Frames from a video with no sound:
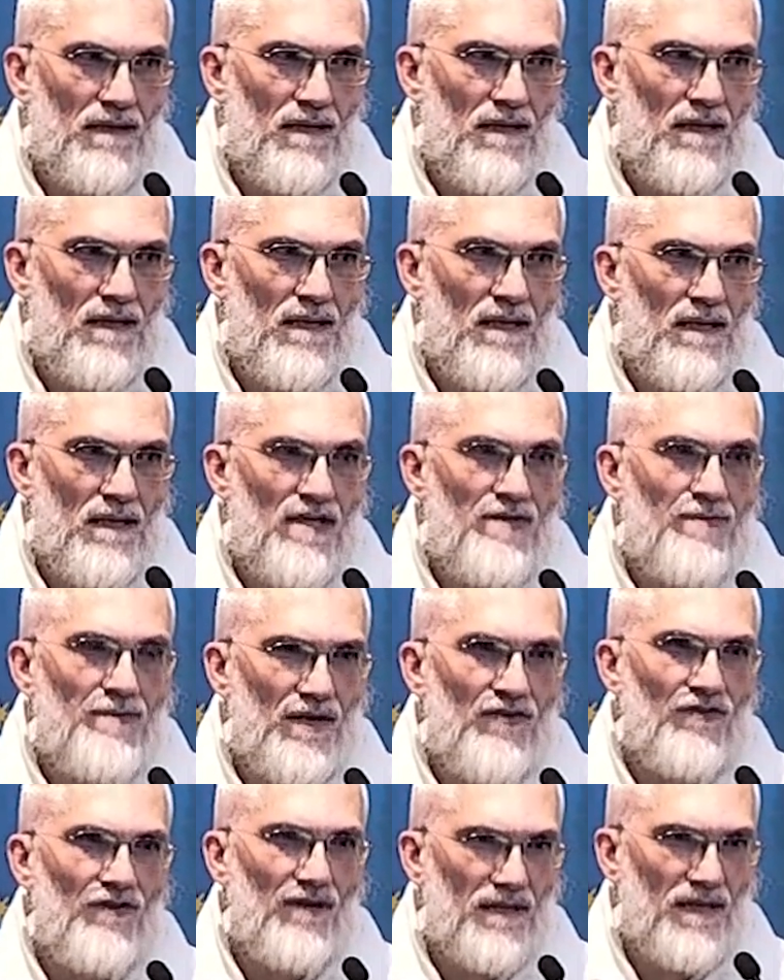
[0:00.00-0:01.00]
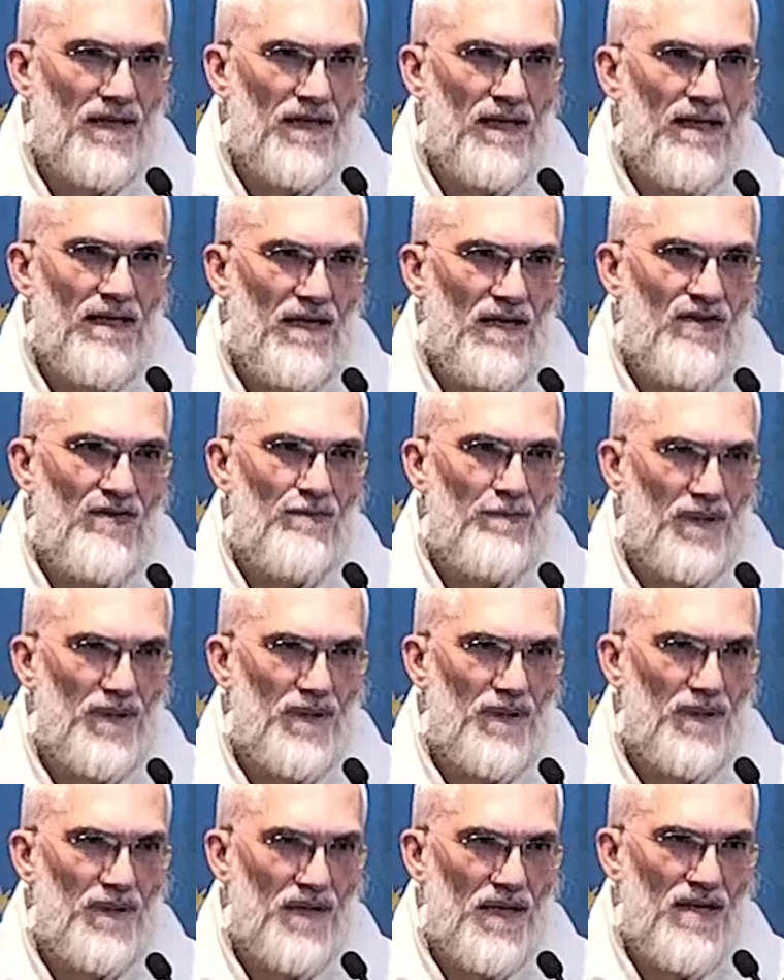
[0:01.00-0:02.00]
It's because Our Lady has
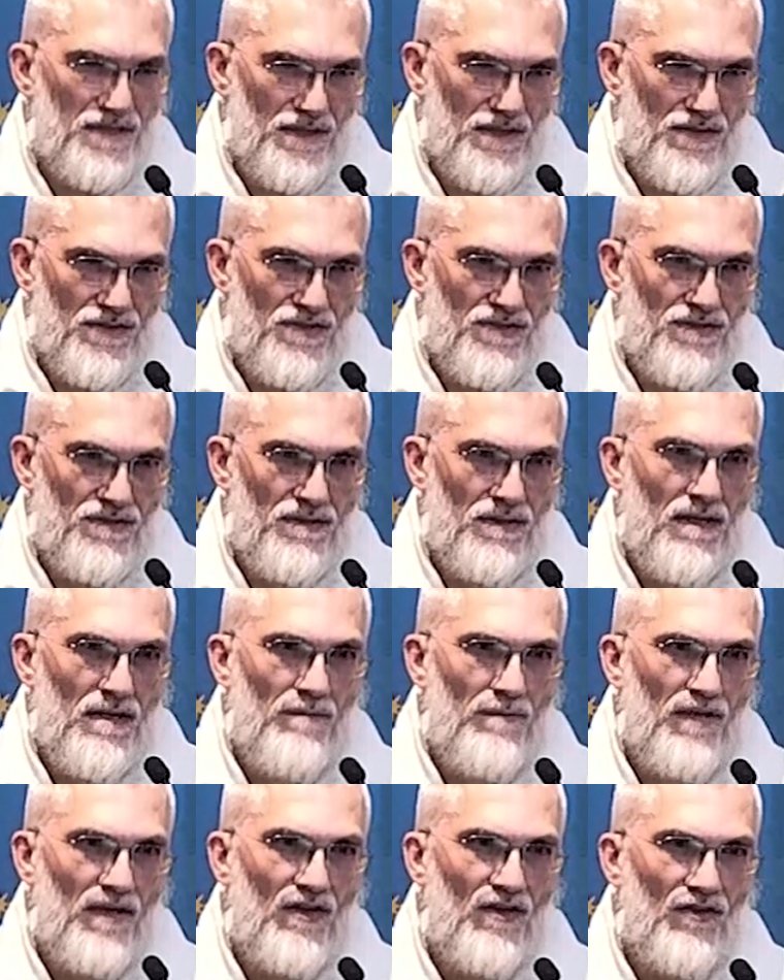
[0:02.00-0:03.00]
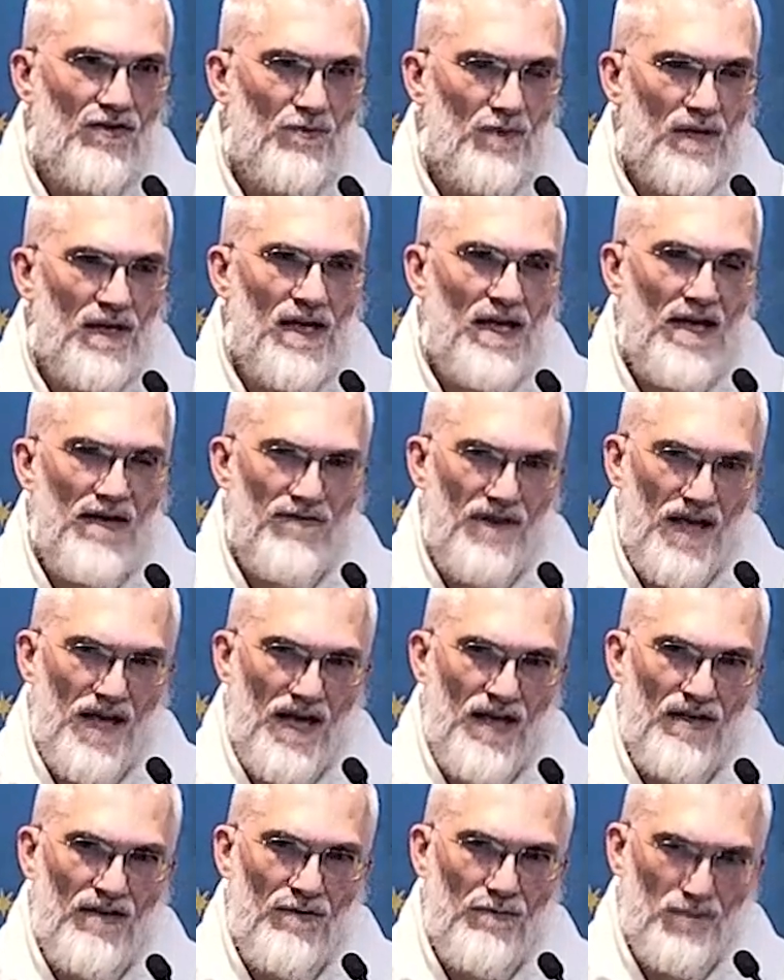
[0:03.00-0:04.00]
blessed us because we have
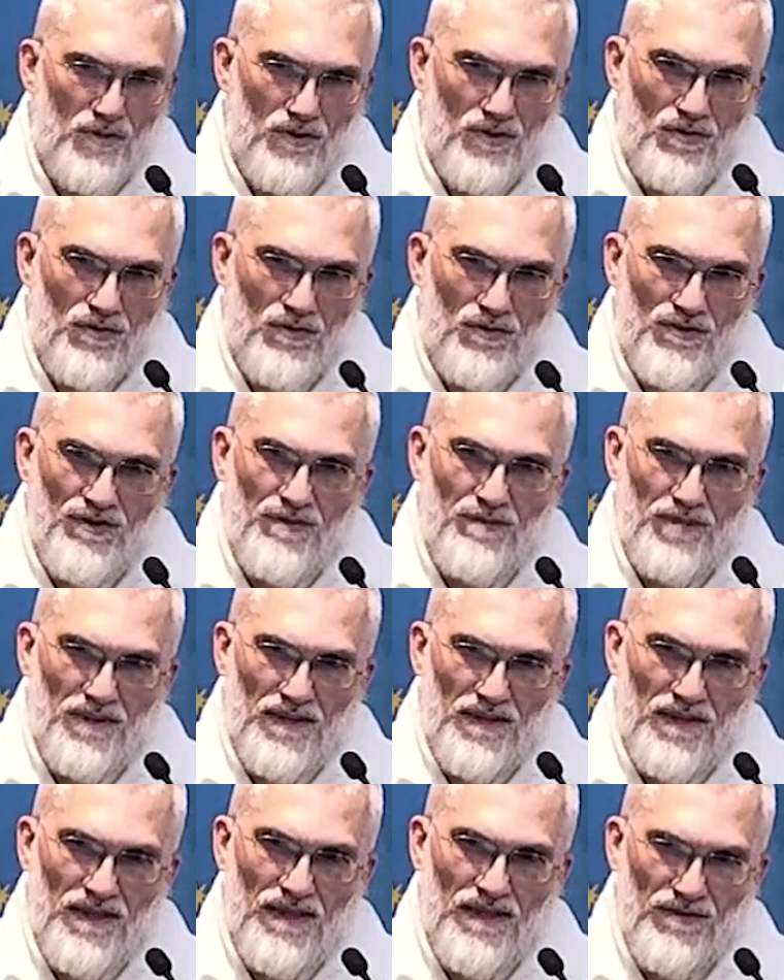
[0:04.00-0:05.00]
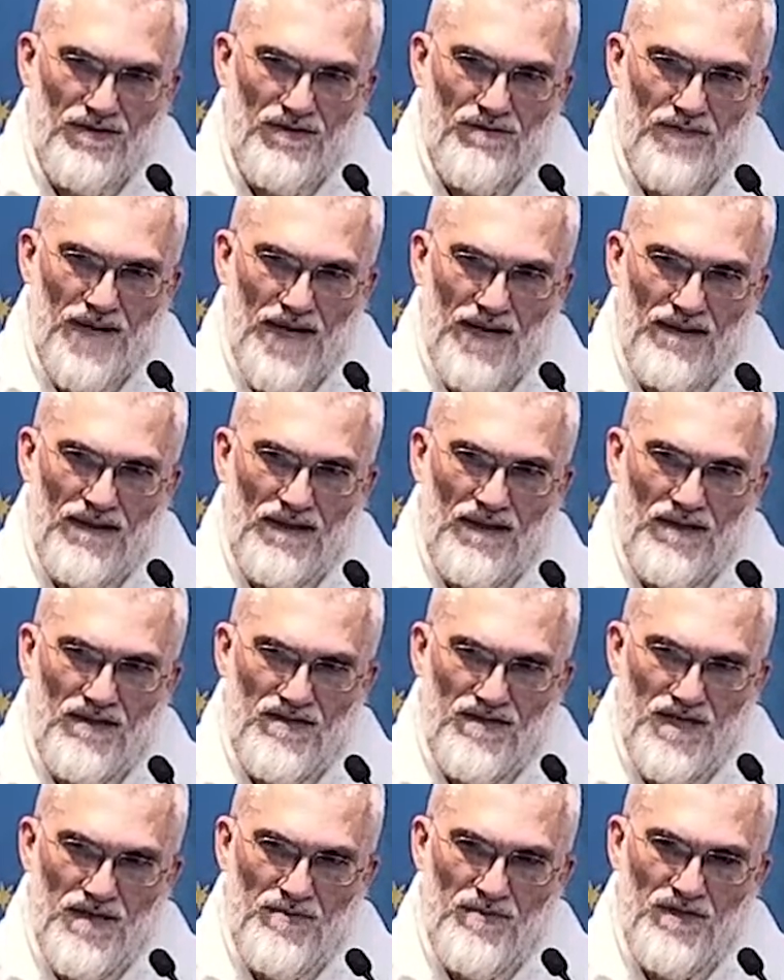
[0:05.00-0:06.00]
had a role to play in her immaculate
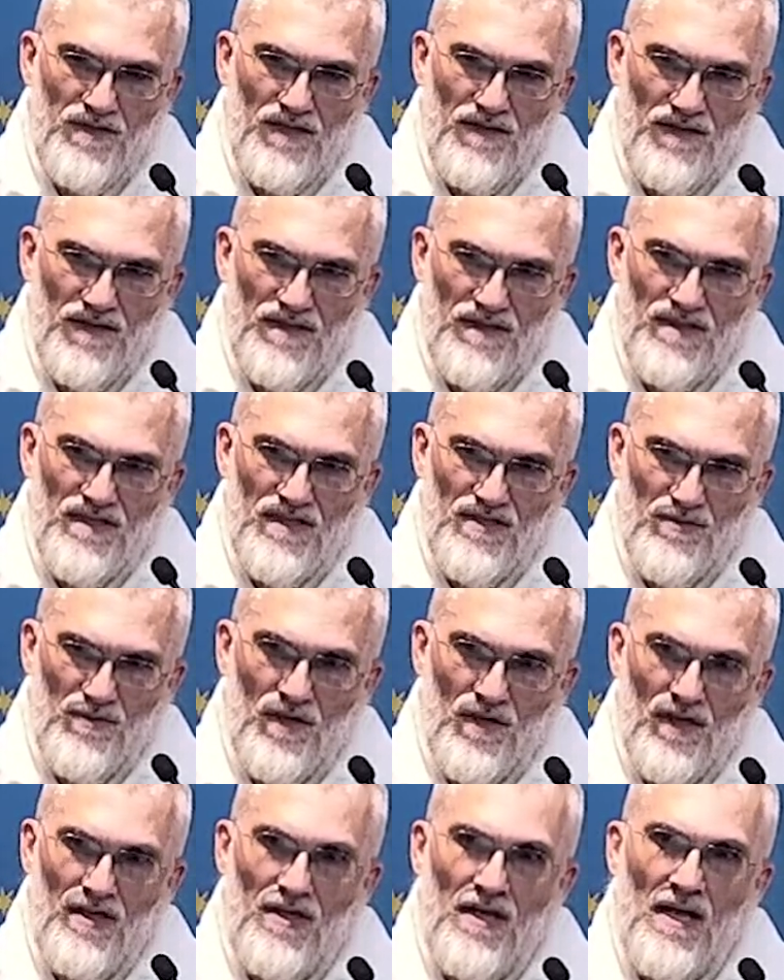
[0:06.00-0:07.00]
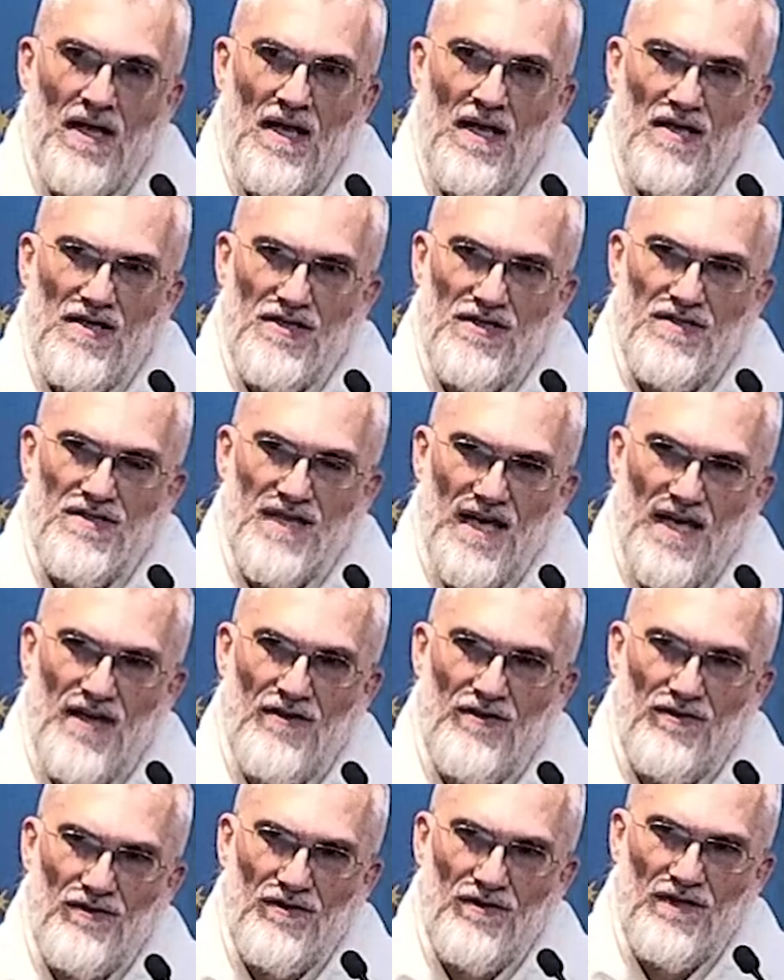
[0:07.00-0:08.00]
conception. I think that's why she's
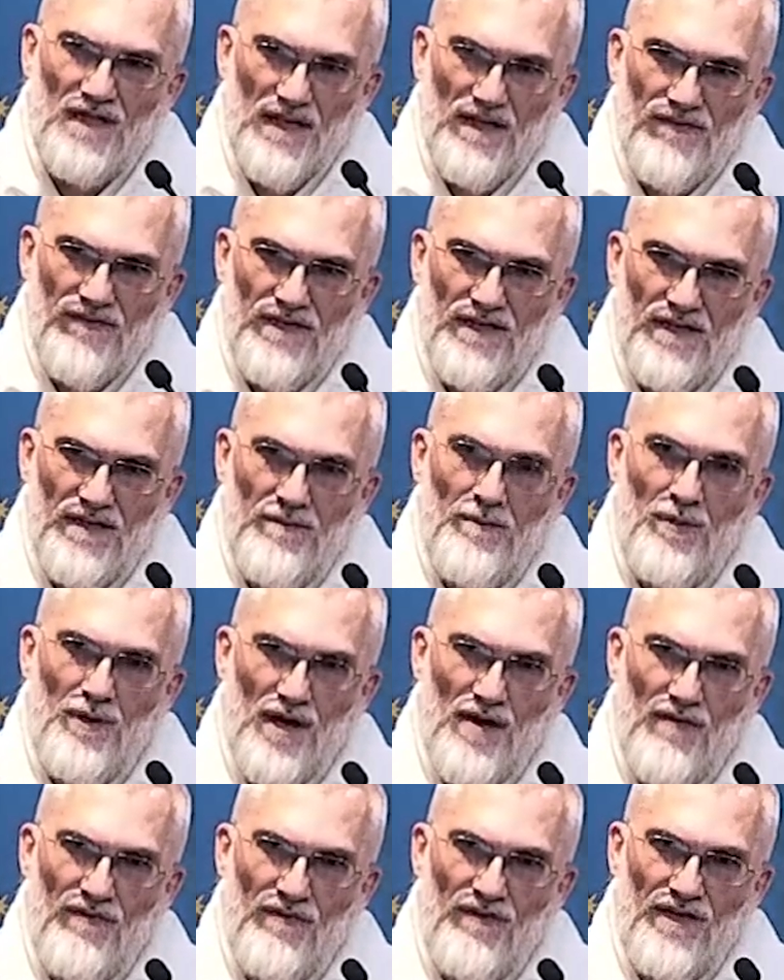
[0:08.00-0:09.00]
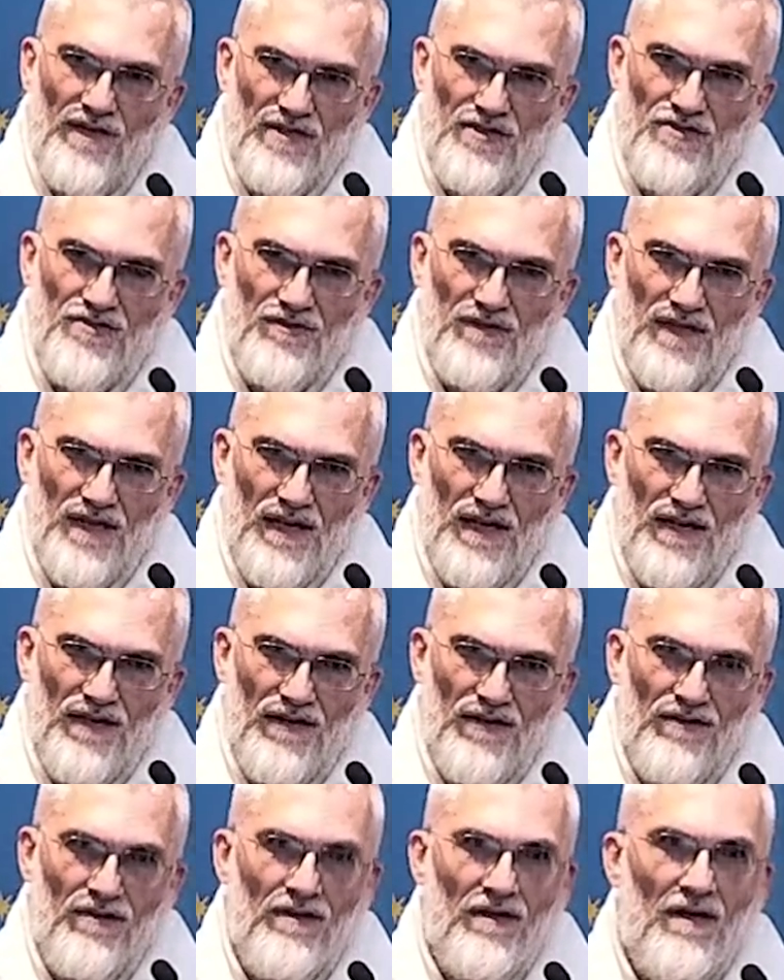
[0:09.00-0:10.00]
had her loving, providential
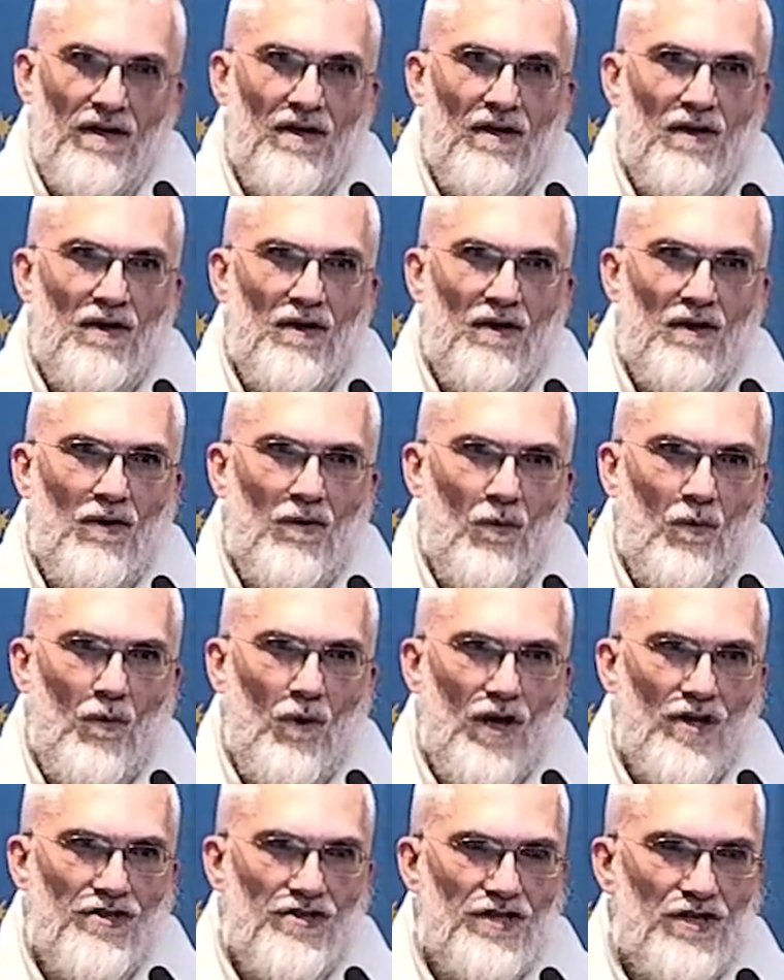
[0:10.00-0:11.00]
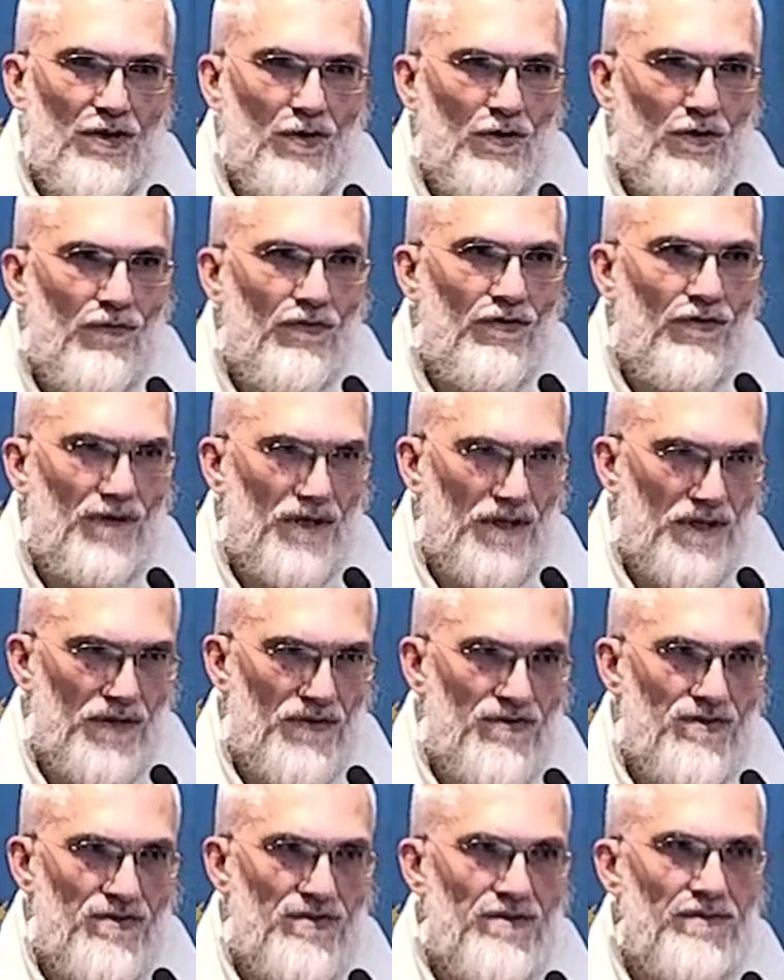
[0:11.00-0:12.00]
care watching over
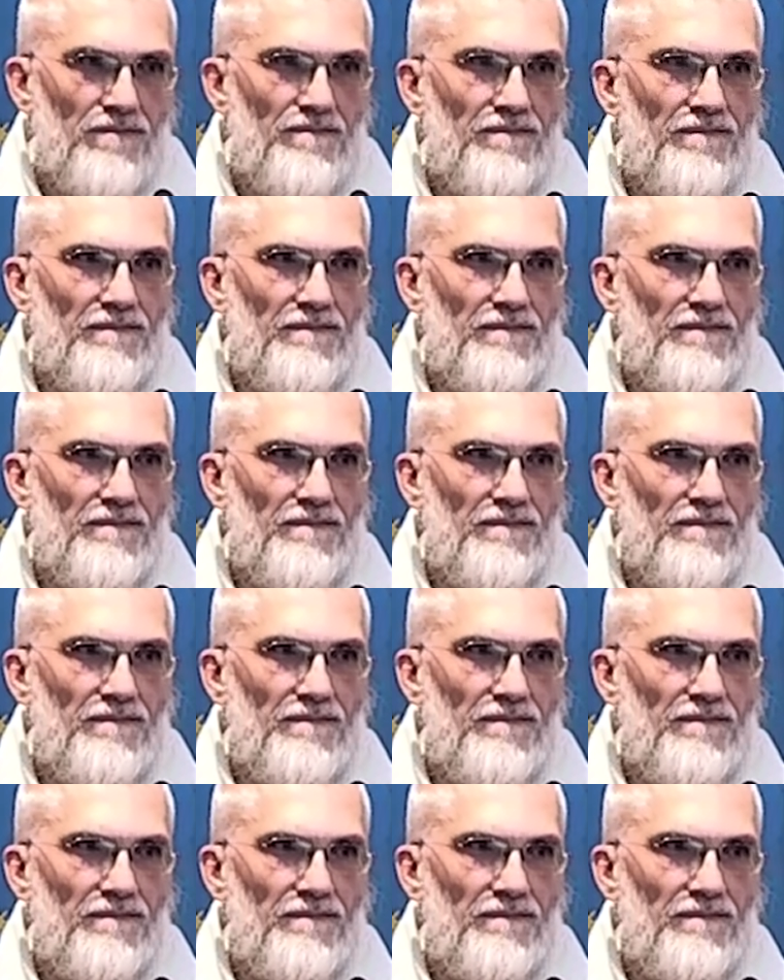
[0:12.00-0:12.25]
us.